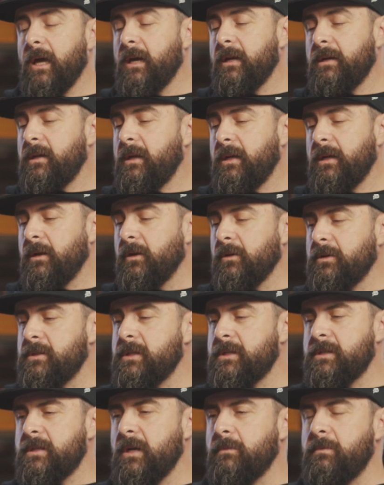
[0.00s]
kind of you know
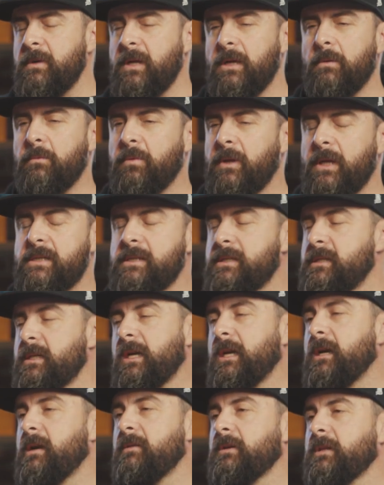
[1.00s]
just took me into places
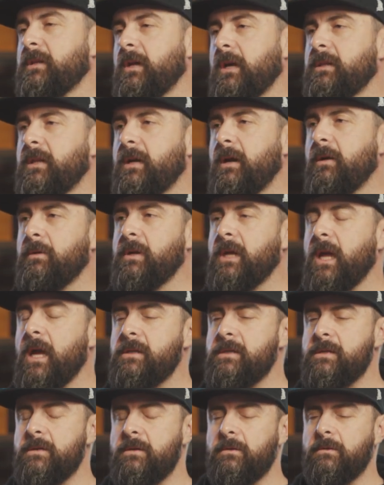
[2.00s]
that I never thought that I would
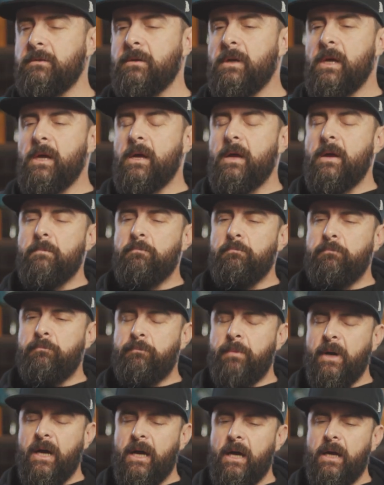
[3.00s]
get to.
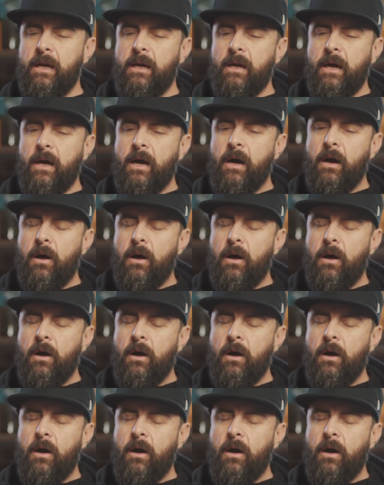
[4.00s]
Yeah. But I